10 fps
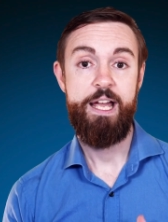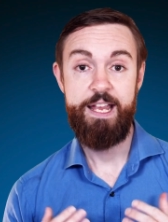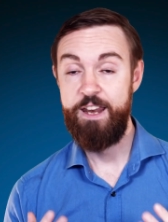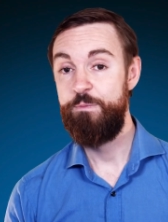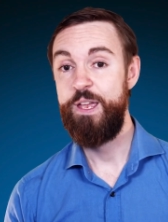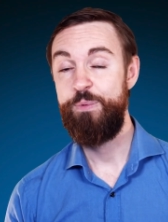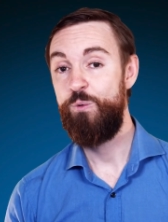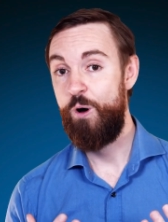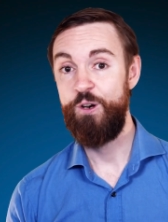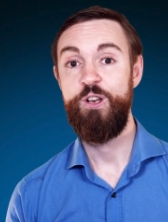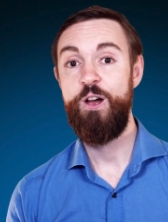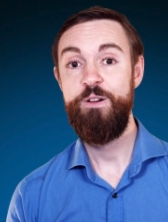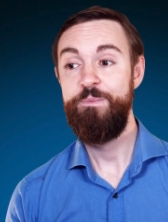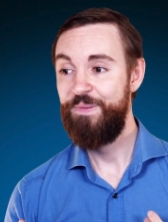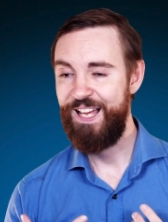Again, if people want to know,
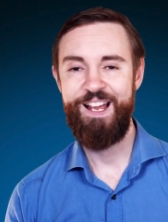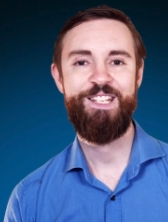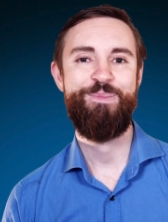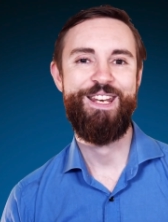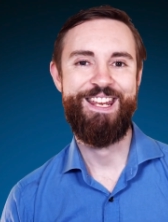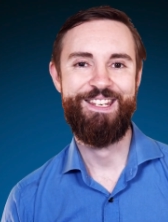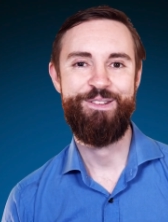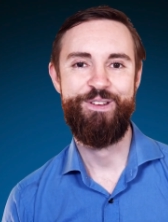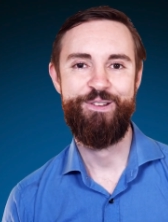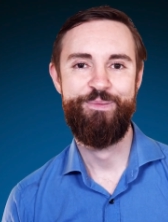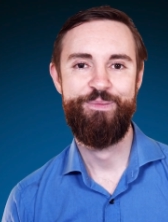they'll ask me in the interview.